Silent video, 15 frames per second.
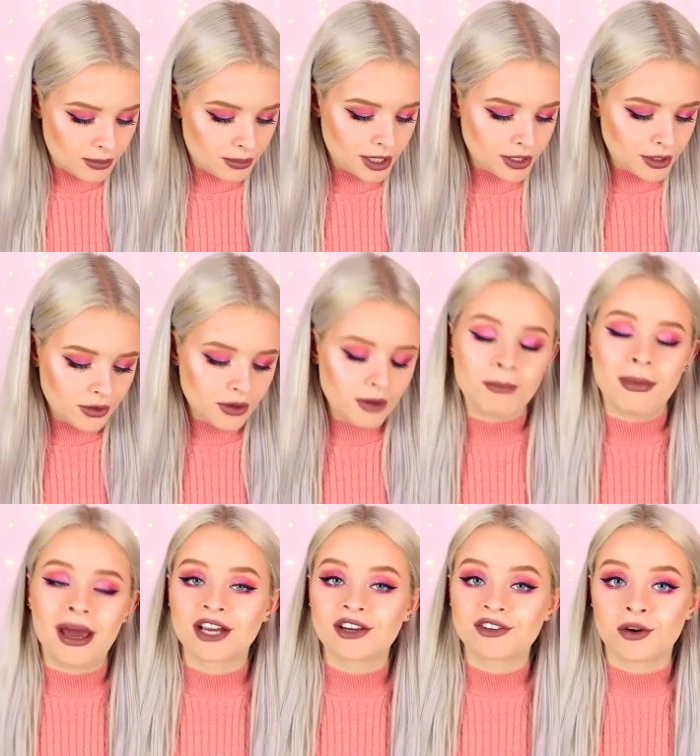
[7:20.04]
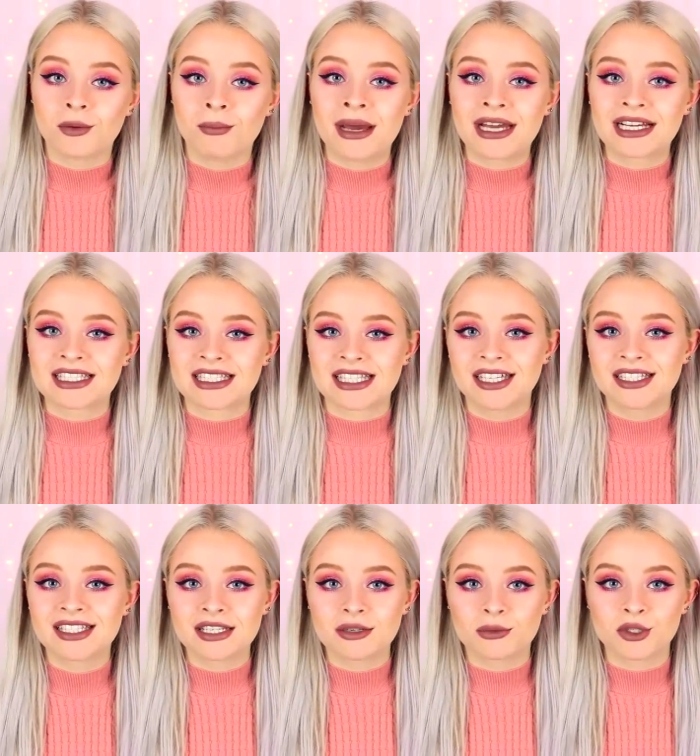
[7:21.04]
but I know that Meg from Meg
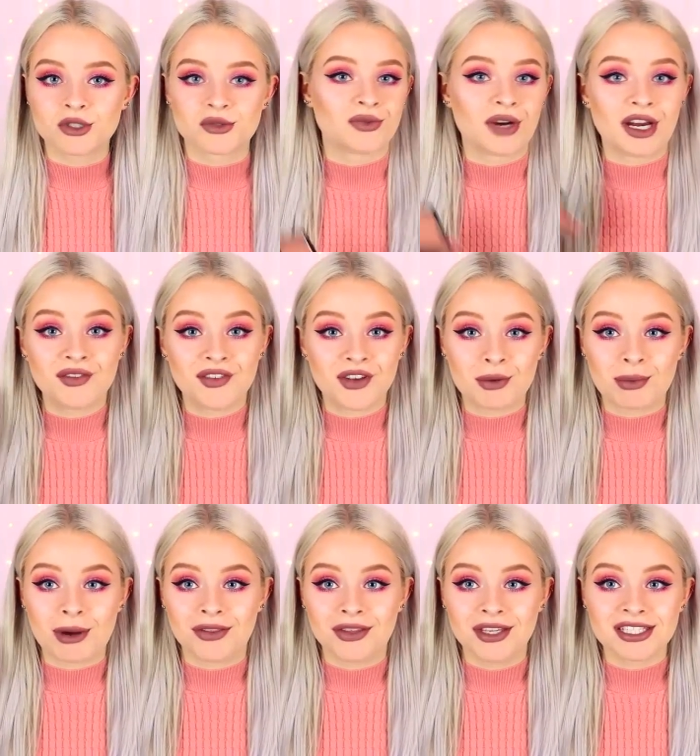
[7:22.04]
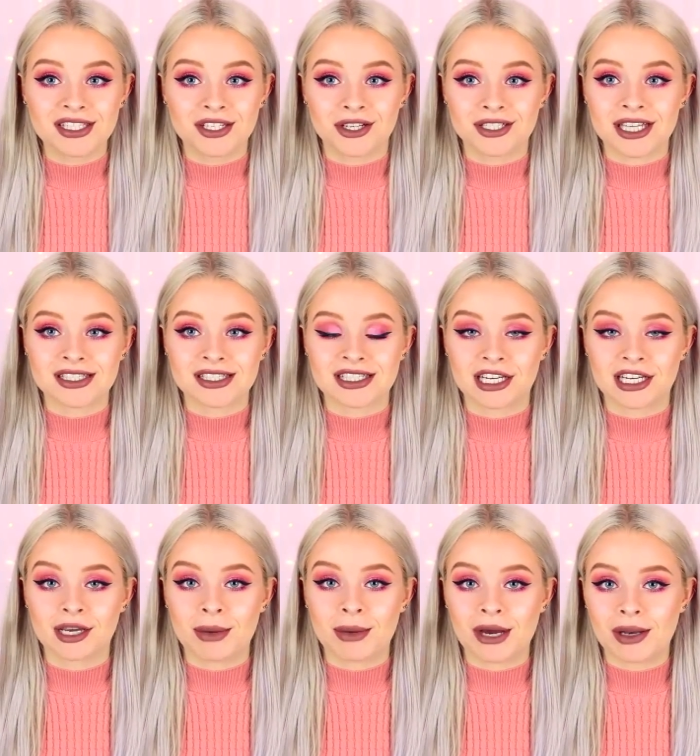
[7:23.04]
Says was raving about this in her
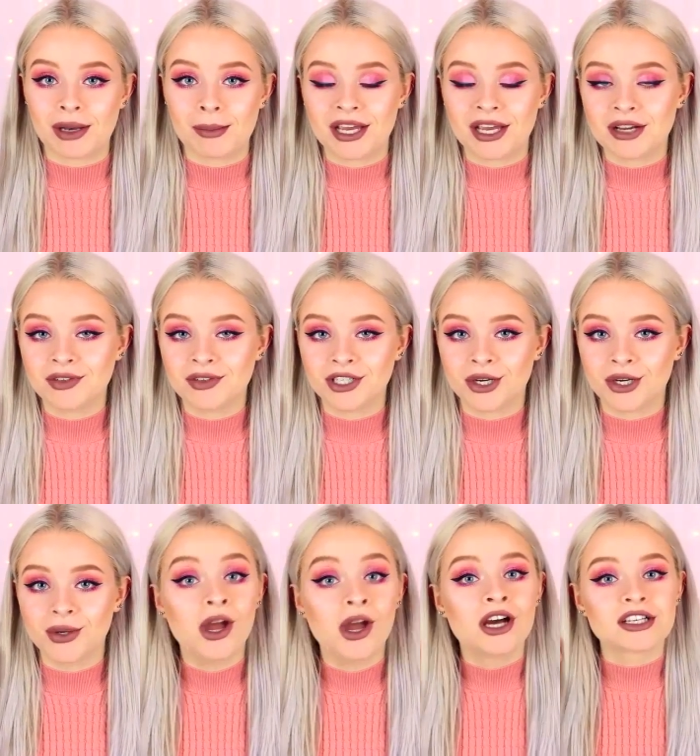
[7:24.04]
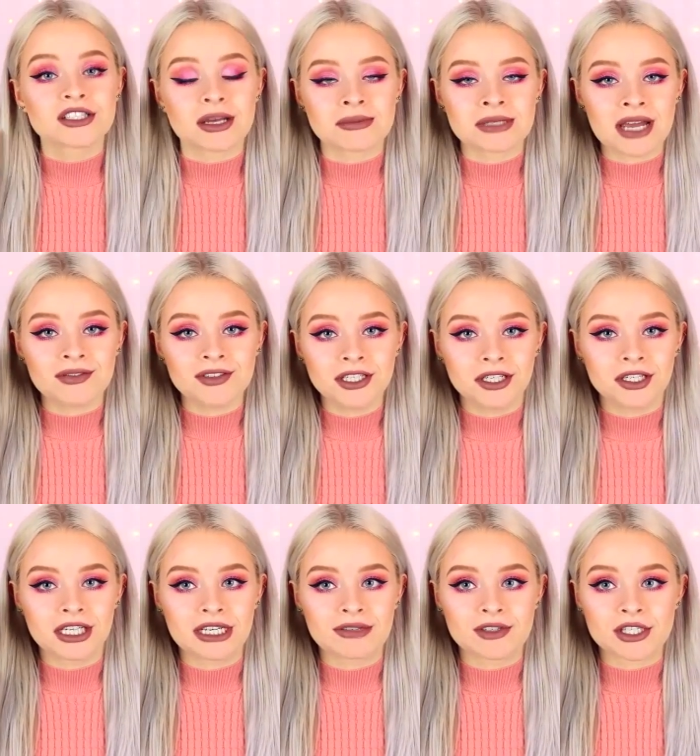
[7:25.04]
testing Poundland makeup video, so I'm definitely
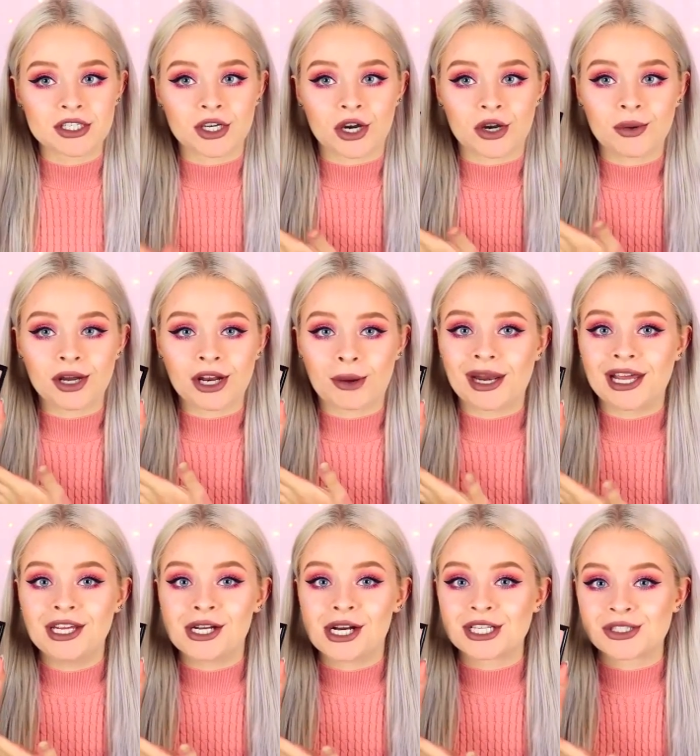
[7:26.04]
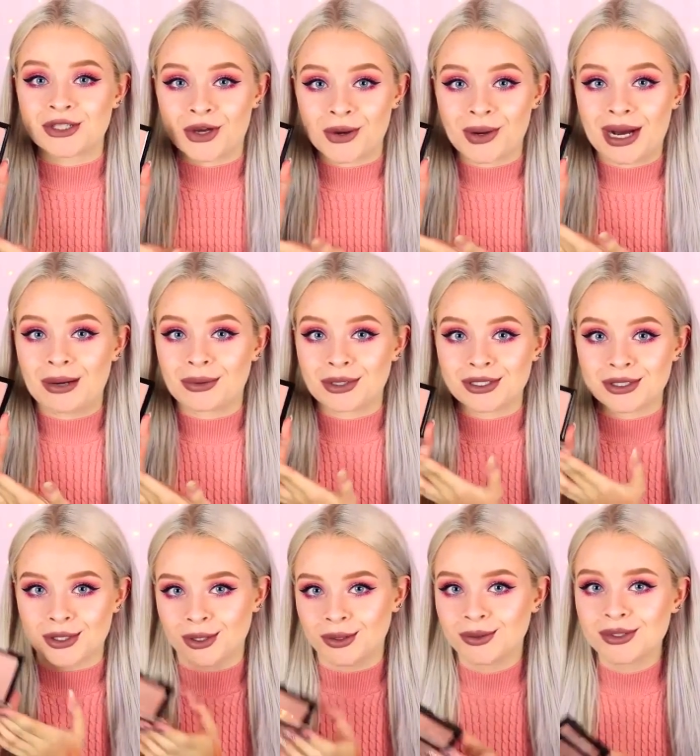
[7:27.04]
going to give this a go and I will let you guys know how this
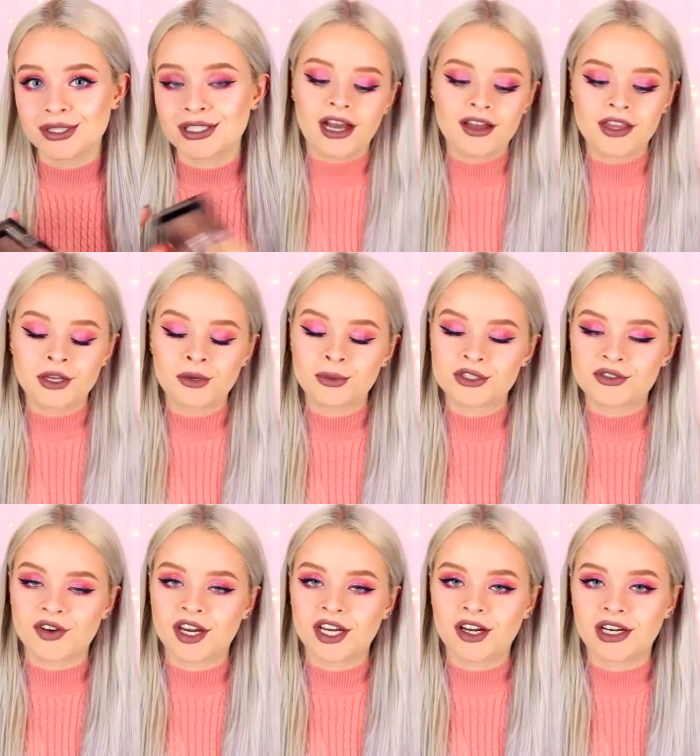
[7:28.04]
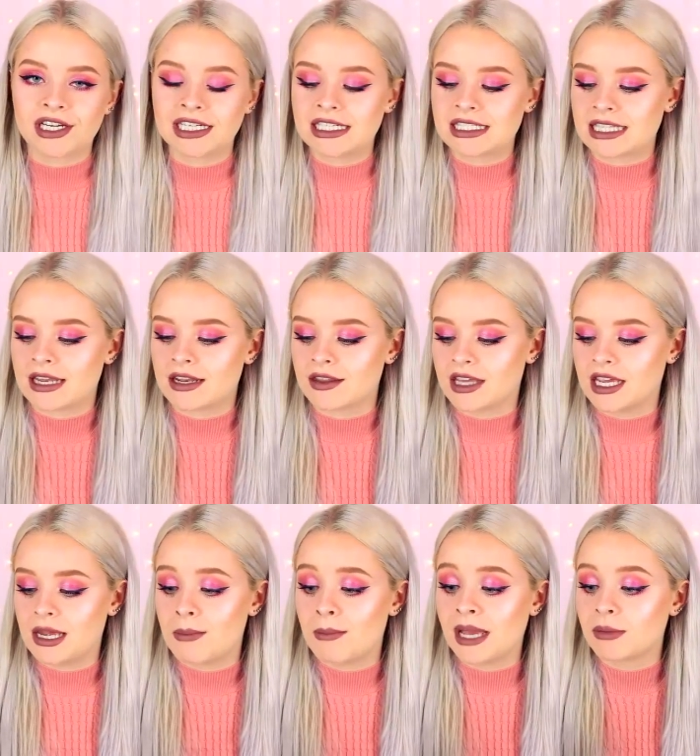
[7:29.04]
goes. I then was very kindly sent
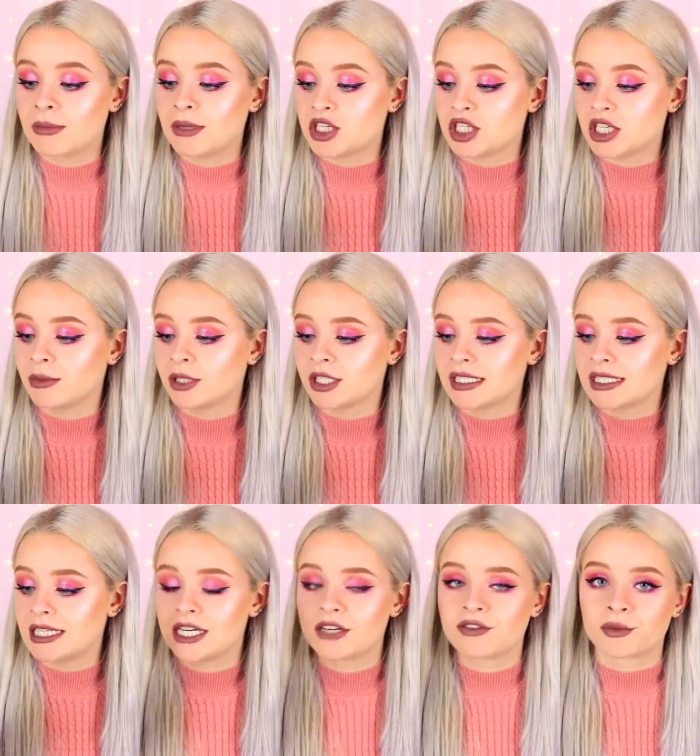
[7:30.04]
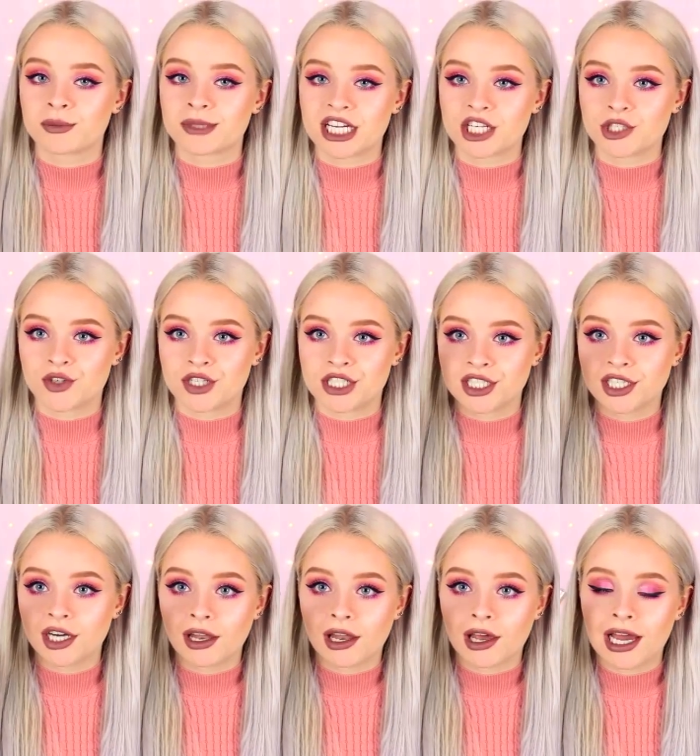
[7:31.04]
the Make Me Shimmer Stick from Saturated
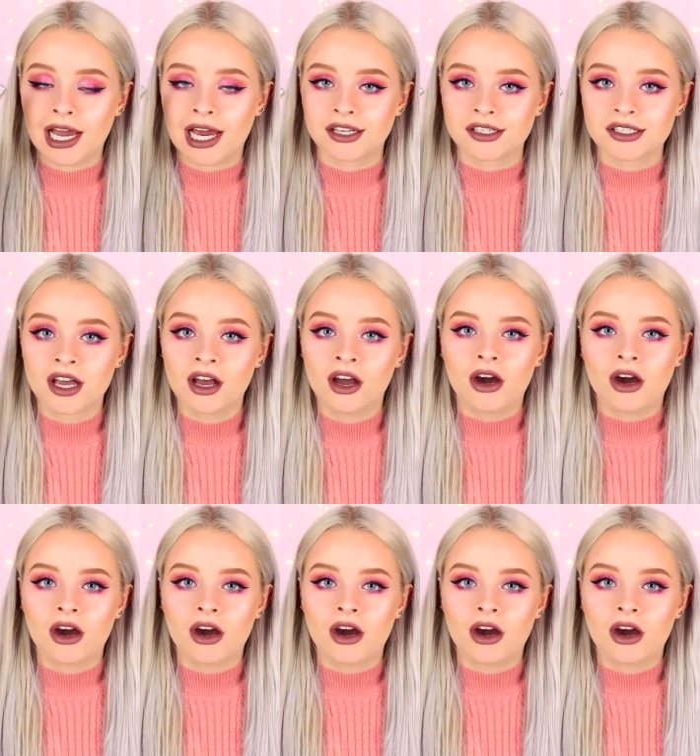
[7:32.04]
Colour and